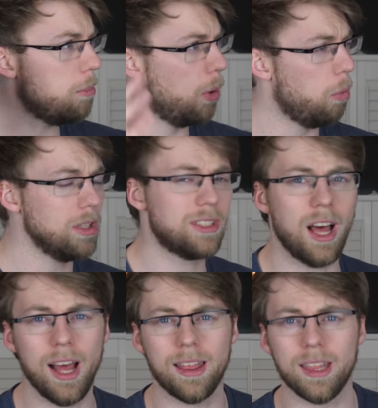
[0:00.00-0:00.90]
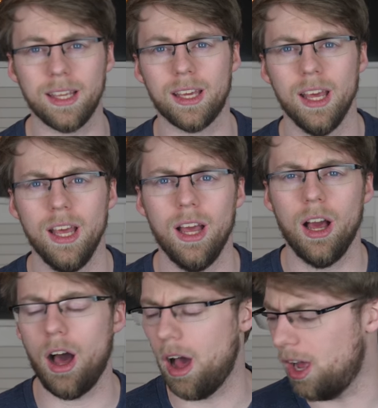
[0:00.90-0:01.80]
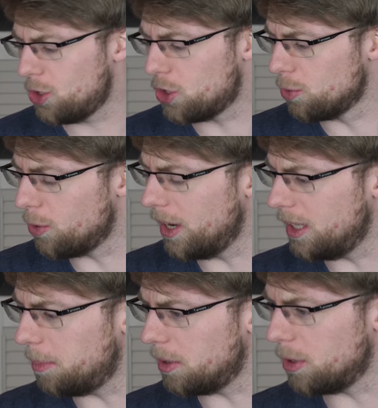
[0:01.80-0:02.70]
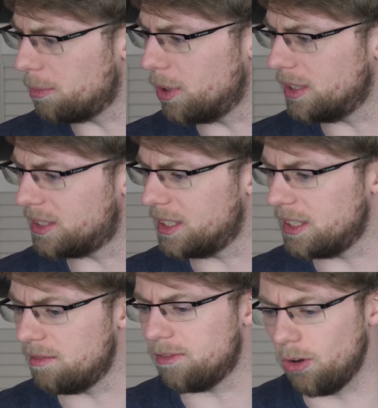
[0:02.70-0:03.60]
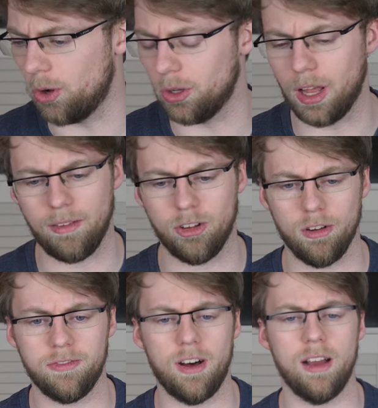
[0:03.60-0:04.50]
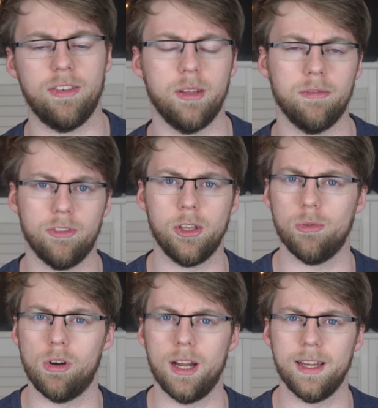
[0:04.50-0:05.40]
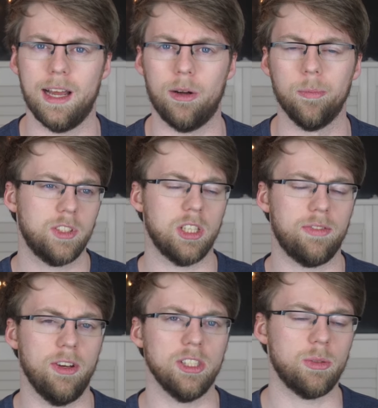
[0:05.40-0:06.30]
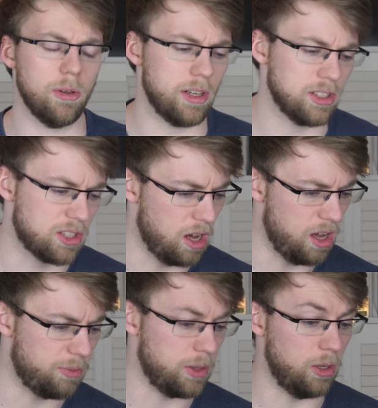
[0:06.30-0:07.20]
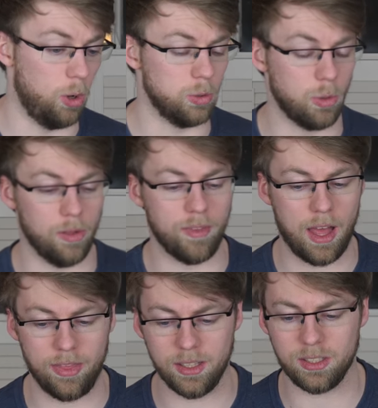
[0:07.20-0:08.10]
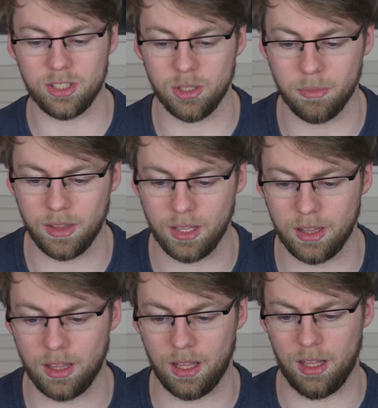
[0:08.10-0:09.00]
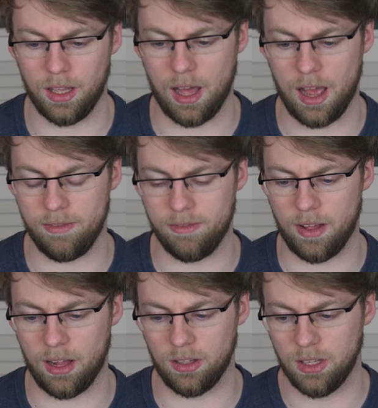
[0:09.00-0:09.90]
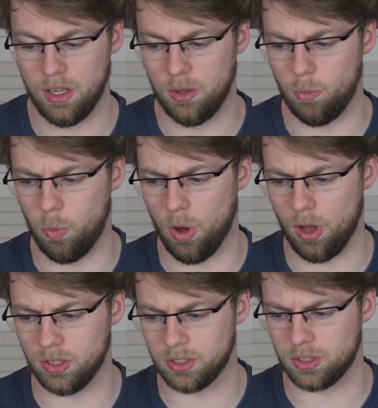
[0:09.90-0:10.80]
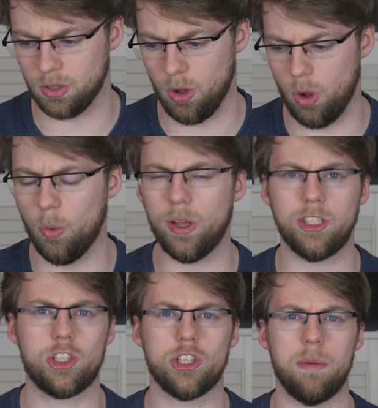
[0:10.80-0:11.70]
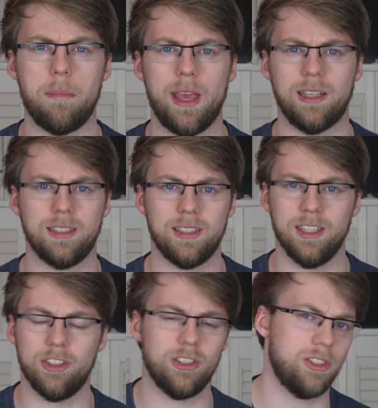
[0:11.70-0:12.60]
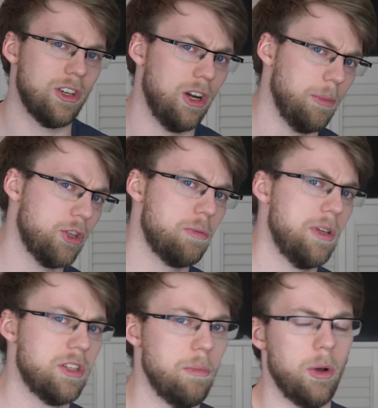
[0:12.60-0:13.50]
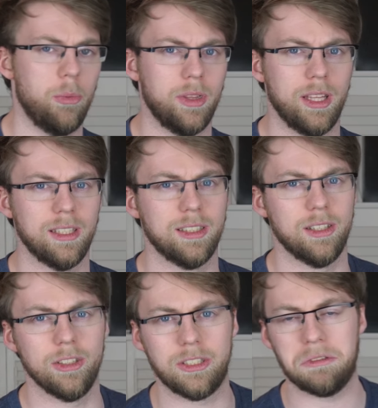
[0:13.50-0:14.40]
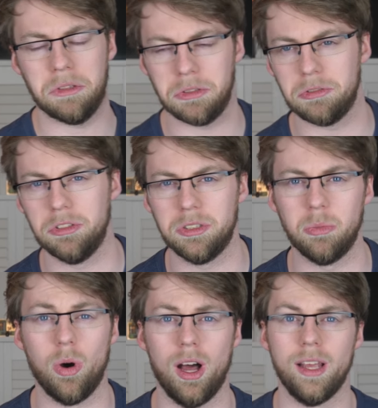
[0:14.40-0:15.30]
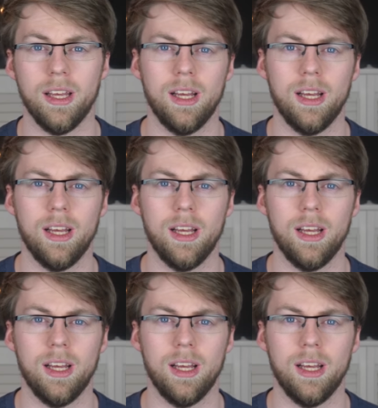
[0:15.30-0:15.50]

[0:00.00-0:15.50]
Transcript: But ones that I think should really be reprinted in foil, I've got five of them for you right now. So the first one, I'm going to start off with an old one, and this is something that I felt was always just a miss. It's, Konami just missed the boat with this, and there is there's a reason why,